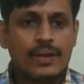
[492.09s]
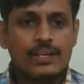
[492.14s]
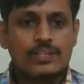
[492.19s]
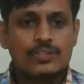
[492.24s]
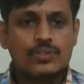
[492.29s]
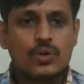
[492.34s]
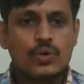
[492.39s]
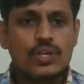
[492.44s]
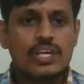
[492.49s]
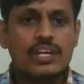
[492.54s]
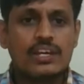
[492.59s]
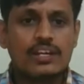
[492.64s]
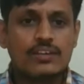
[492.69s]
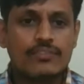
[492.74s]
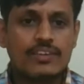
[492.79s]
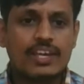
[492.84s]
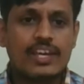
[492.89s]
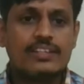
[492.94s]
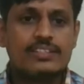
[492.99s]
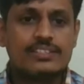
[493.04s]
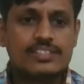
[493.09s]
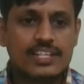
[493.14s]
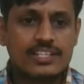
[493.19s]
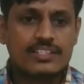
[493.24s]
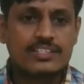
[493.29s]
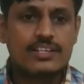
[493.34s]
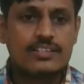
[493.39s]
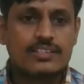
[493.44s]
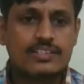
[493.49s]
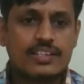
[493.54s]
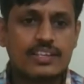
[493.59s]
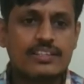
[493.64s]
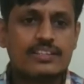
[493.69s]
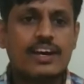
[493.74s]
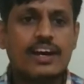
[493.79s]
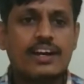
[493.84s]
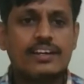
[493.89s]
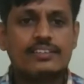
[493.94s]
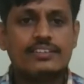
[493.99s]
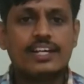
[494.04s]
So here we can just see
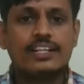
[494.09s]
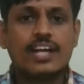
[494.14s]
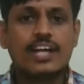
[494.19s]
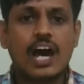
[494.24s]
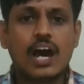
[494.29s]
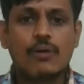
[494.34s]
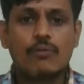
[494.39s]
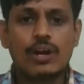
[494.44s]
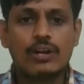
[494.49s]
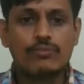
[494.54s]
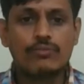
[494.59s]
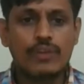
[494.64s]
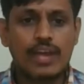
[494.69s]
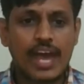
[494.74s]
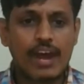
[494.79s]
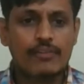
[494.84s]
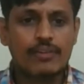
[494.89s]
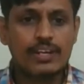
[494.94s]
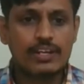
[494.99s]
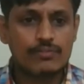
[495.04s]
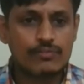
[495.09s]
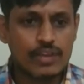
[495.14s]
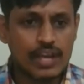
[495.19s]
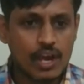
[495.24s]
what we have done.